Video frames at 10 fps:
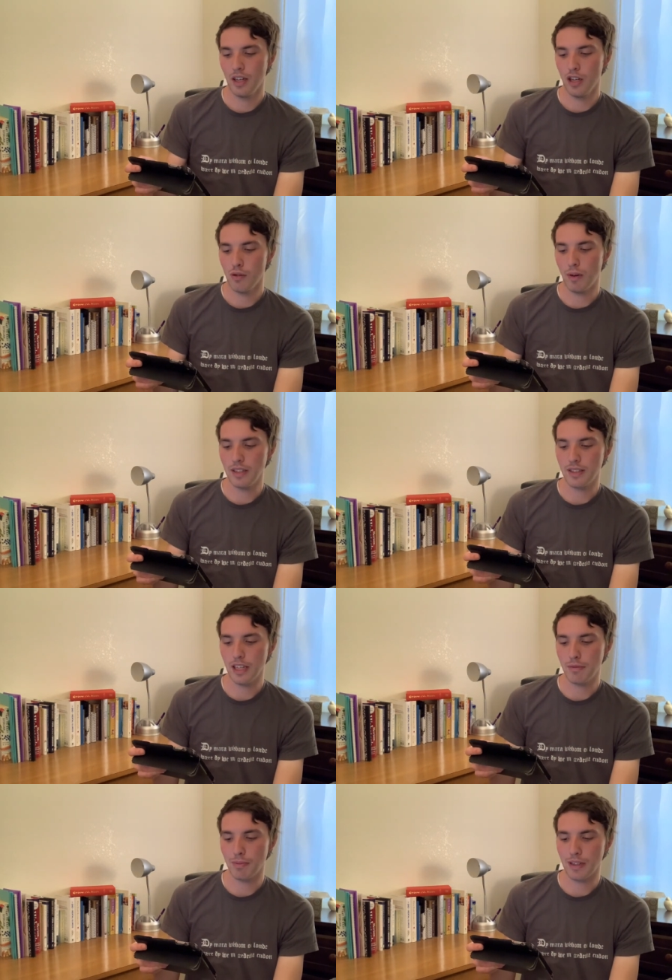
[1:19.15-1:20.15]
once
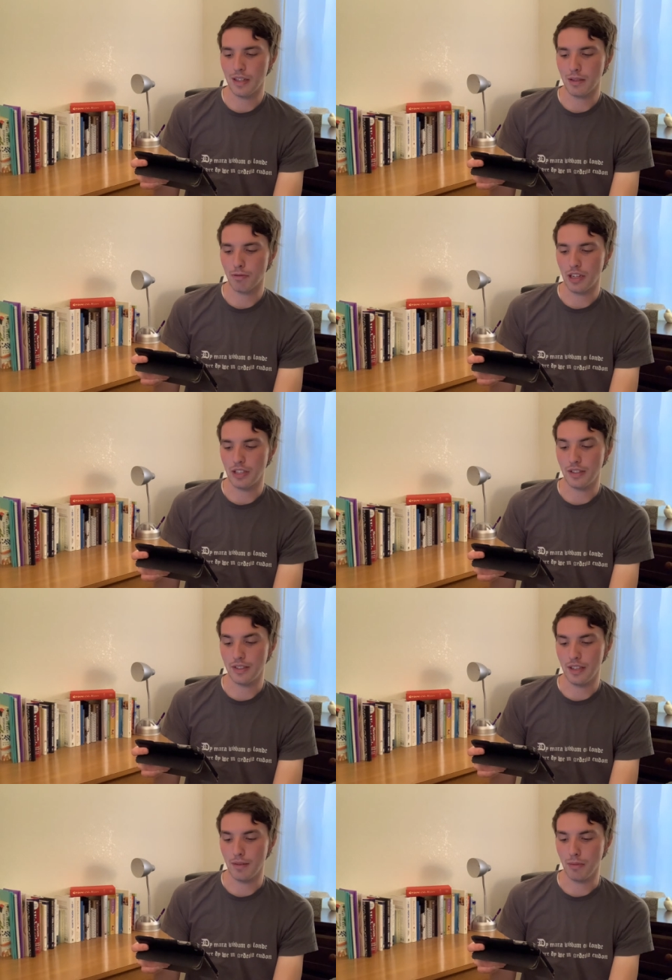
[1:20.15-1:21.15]
slept beneath the branches
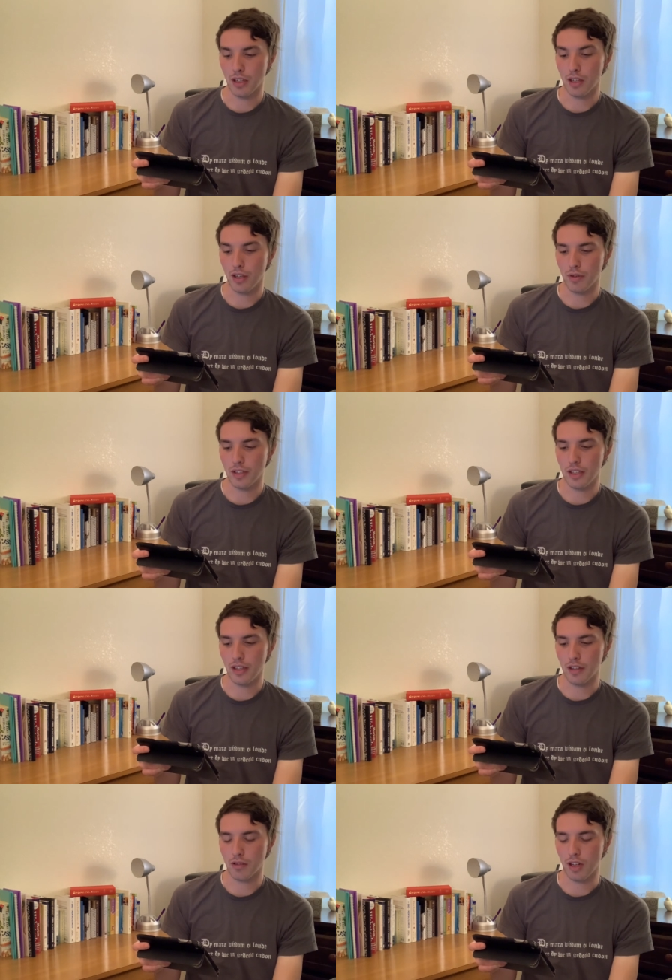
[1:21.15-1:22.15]
dim, cloaked in the
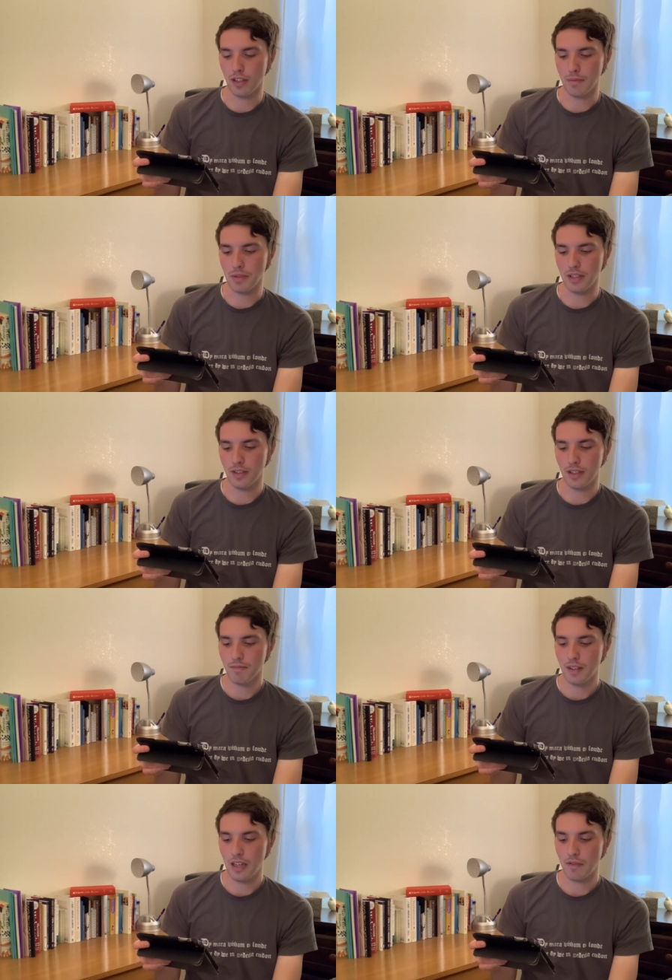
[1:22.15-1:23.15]
crawling mist,
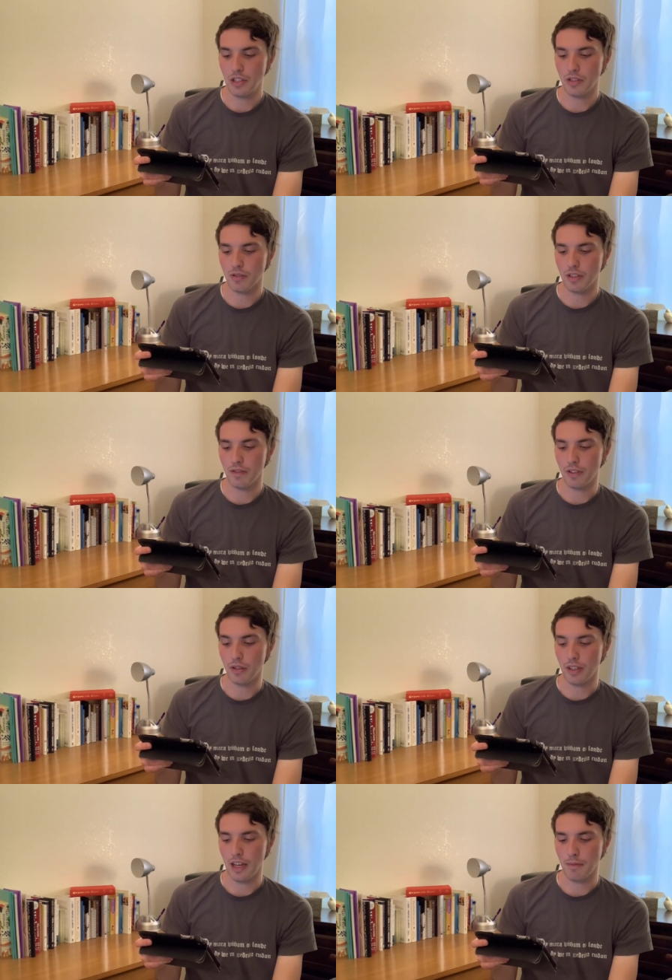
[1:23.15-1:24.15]
and Richard Grenville
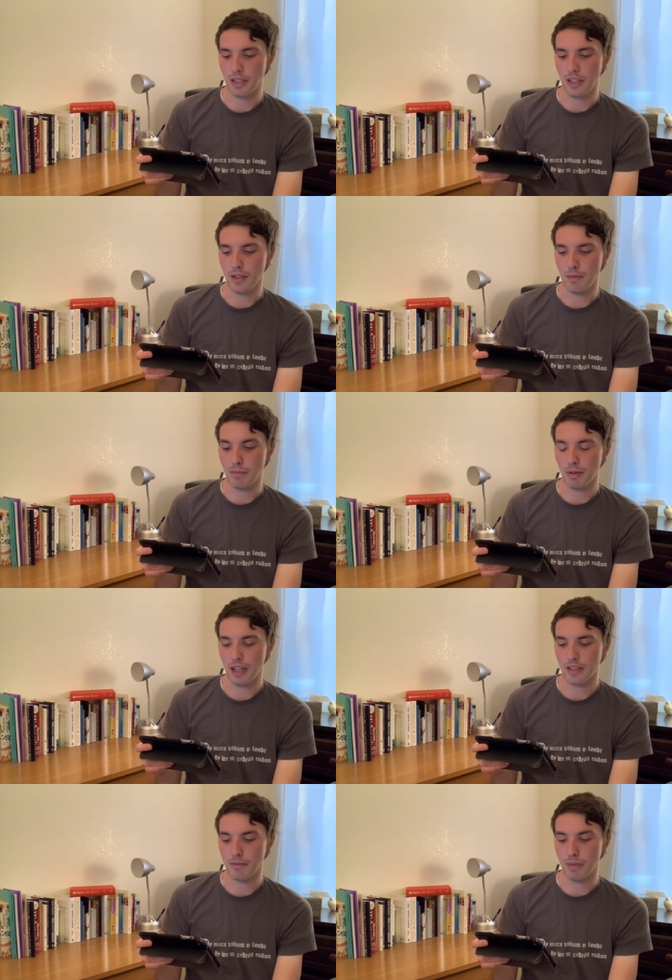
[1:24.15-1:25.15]
came to him and
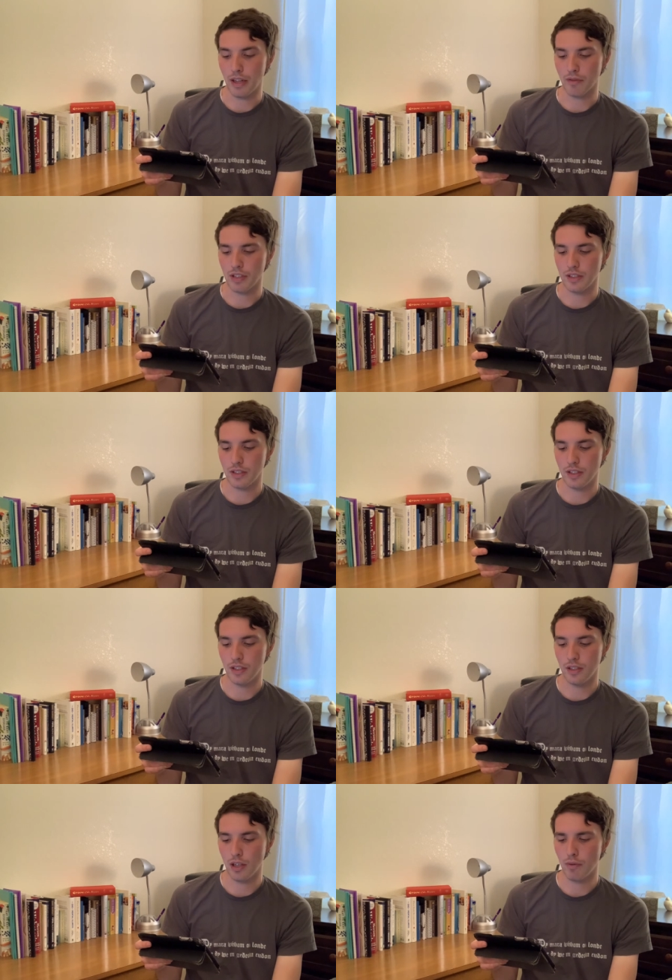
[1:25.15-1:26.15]
plucked him by the wrist.
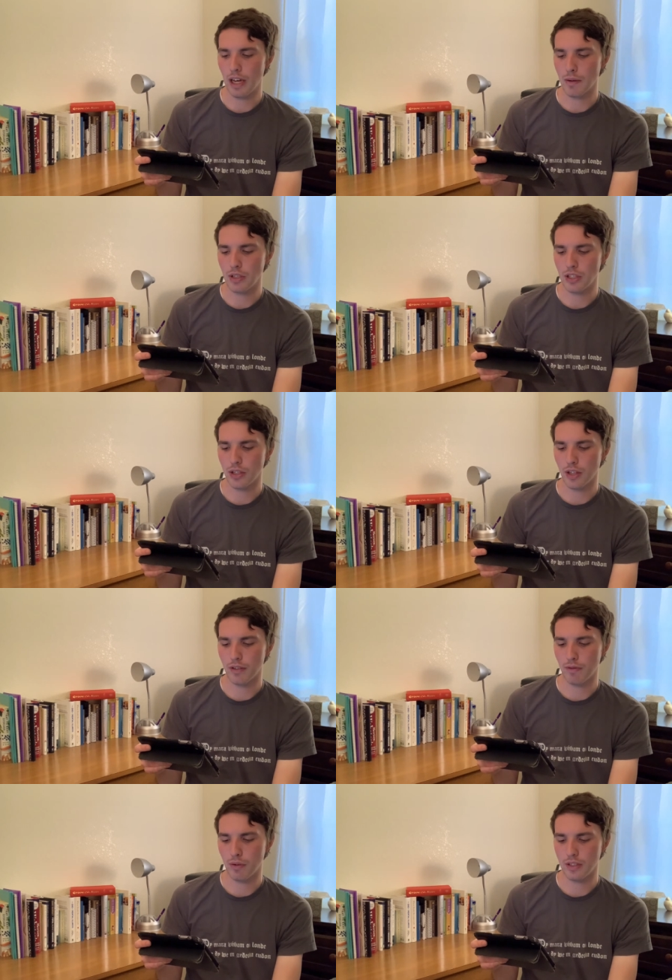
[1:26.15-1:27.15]
No night wind shook the
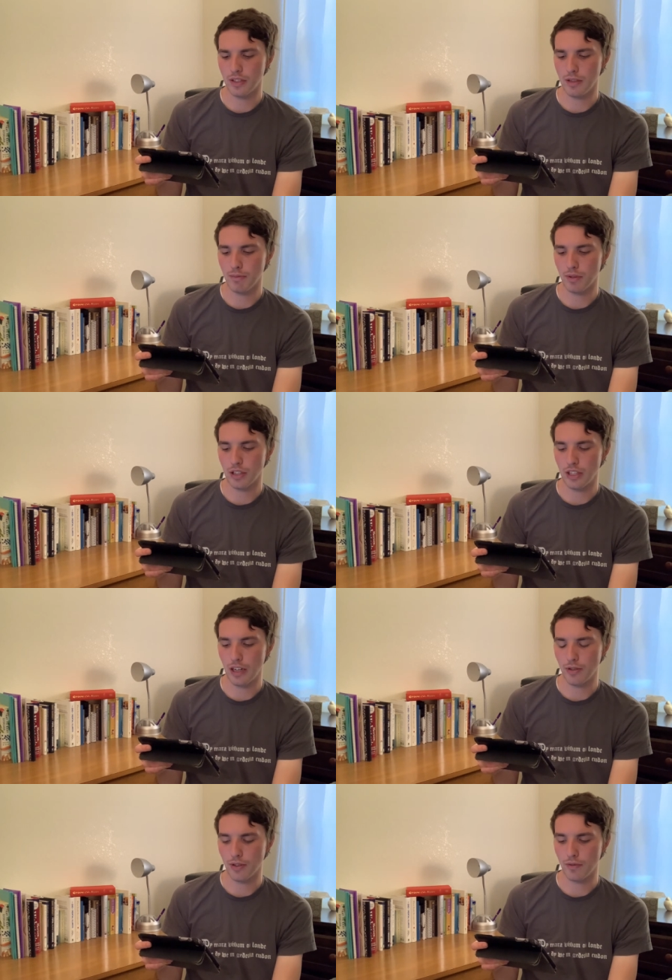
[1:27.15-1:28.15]
forest deep where the
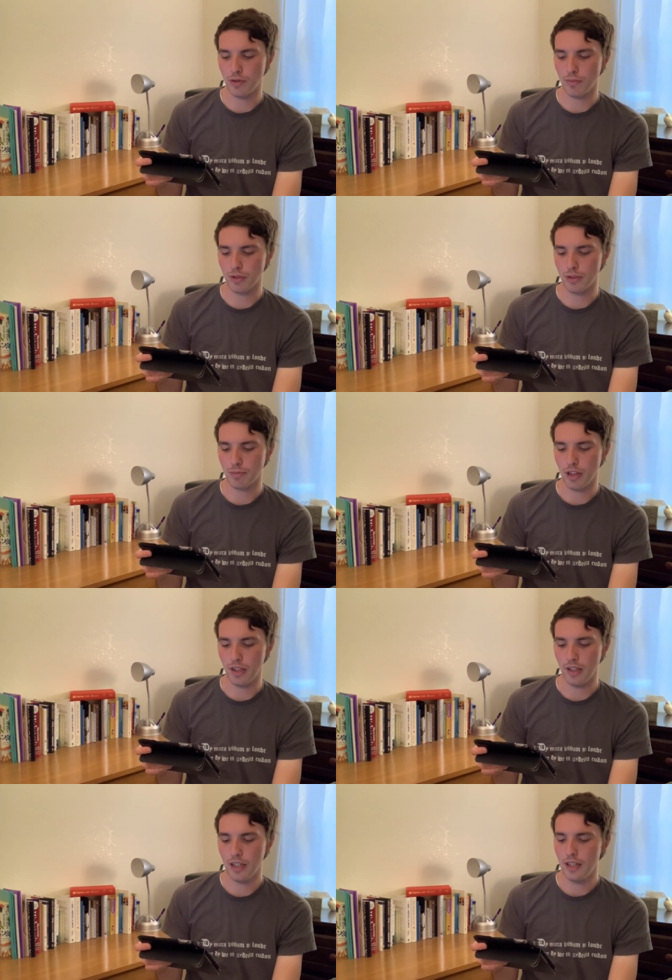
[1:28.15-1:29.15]
shadows of doom were spread,
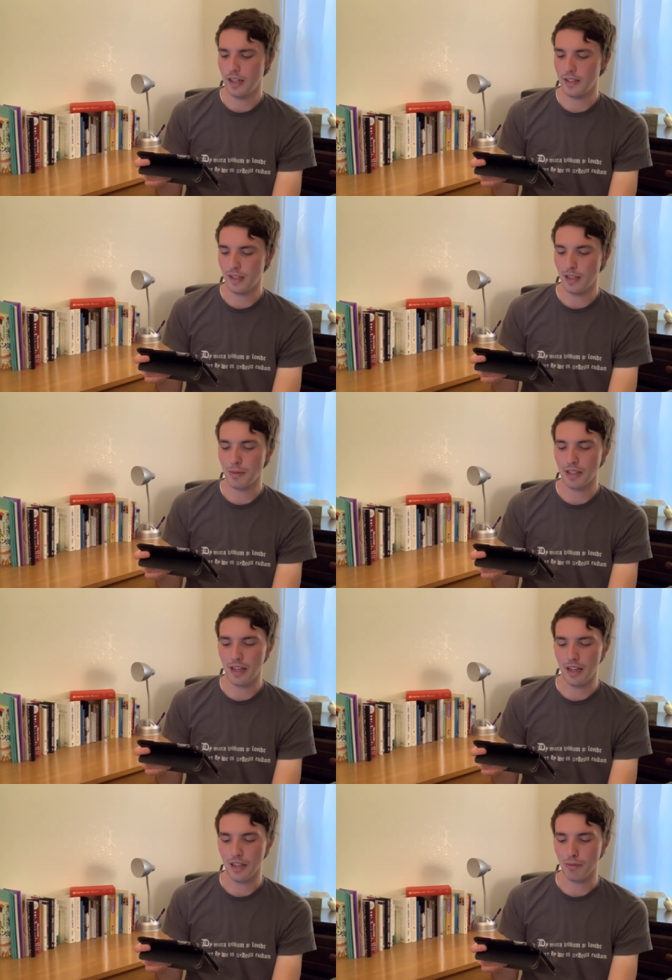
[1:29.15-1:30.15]
and Solomon
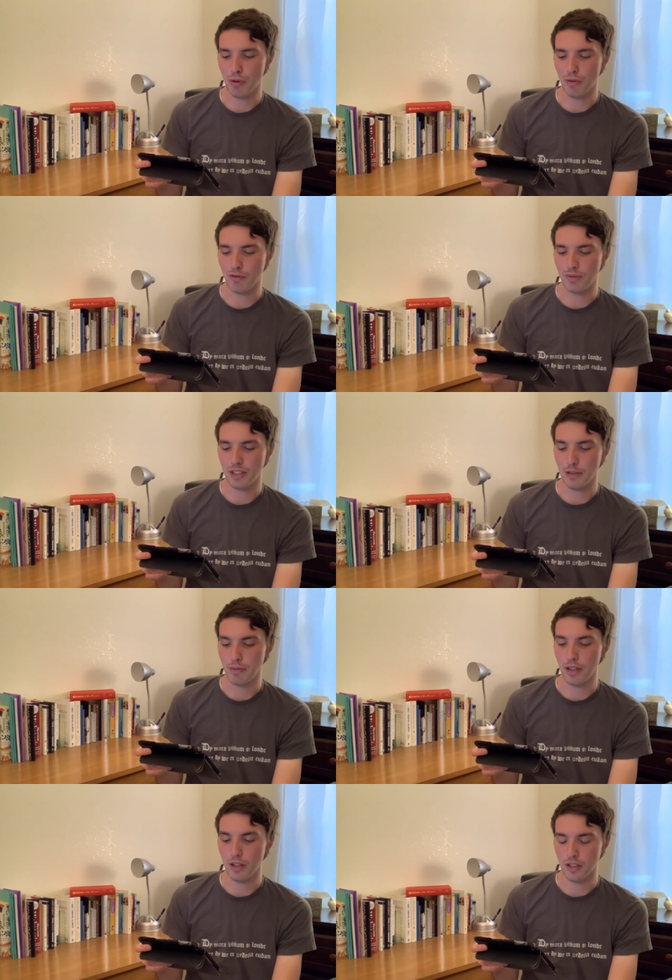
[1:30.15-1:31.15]
Kane awoke from sleep
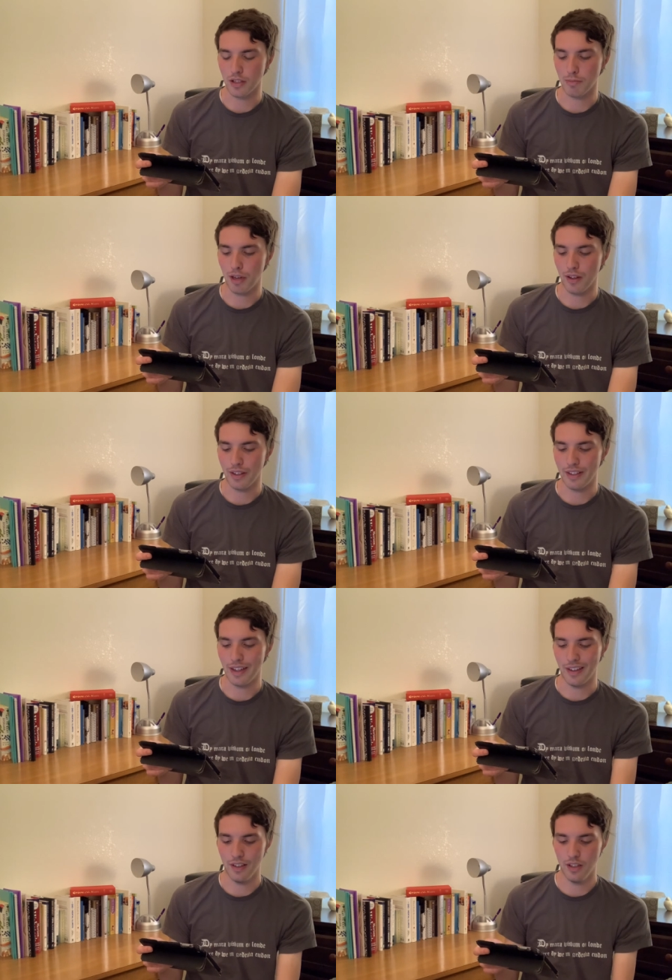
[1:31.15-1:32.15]
and looked upon the dead.